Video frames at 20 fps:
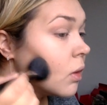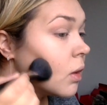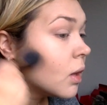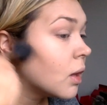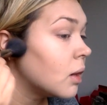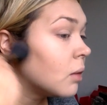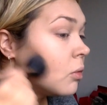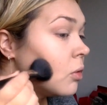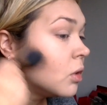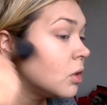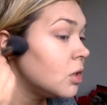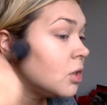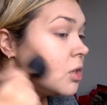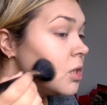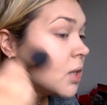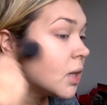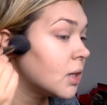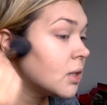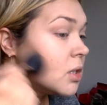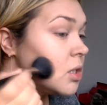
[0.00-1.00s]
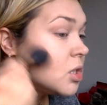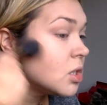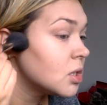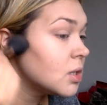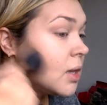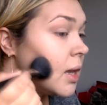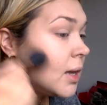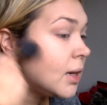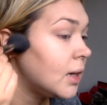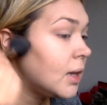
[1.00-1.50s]
and I'm going to use that to
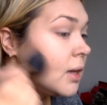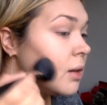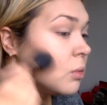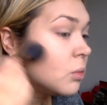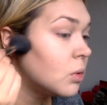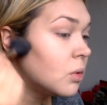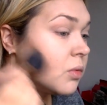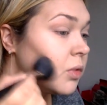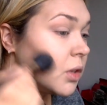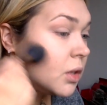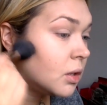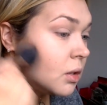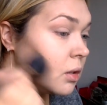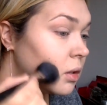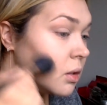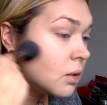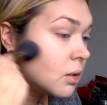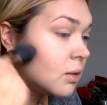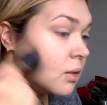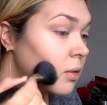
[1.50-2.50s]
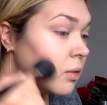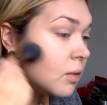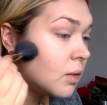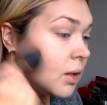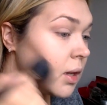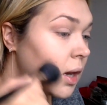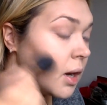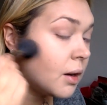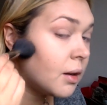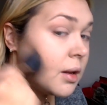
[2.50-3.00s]
just lightly go over
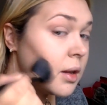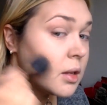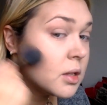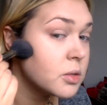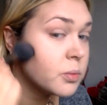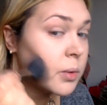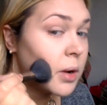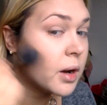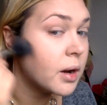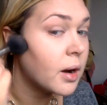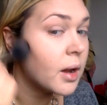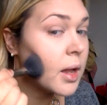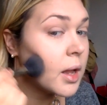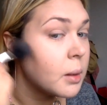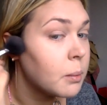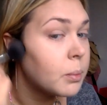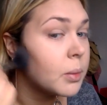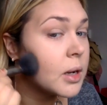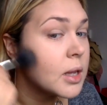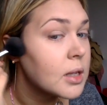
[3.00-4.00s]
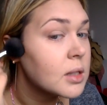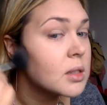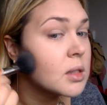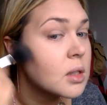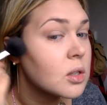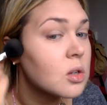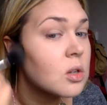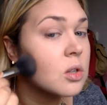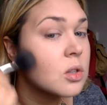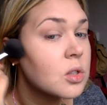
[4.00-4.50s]
the areas where I placed the
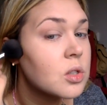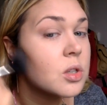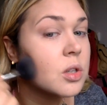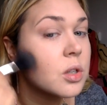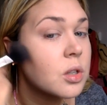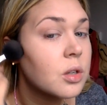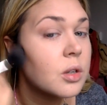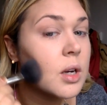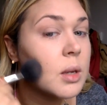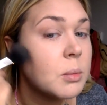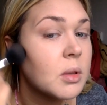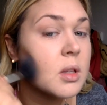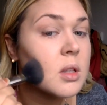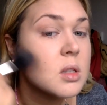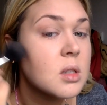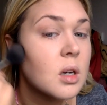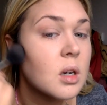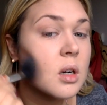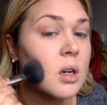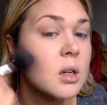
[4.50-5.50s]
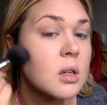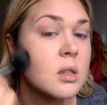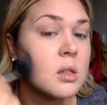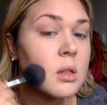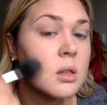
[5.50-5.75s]
contour cream at the start.